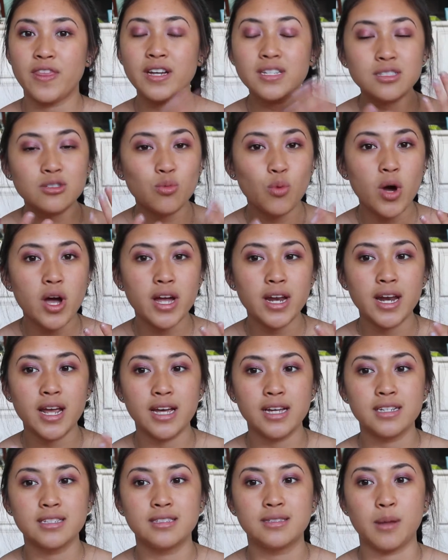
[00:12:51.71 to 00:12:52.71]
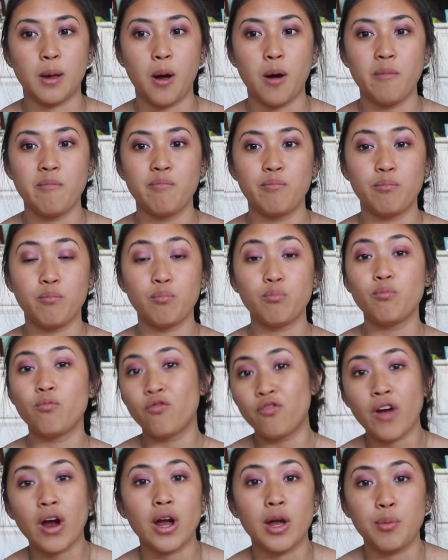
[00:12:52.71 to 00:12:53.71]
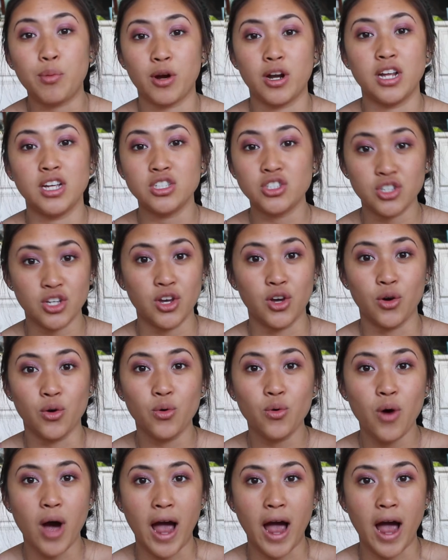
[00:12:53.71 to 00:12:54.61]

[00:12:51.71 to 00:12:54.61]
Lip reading: This one is very pretty too.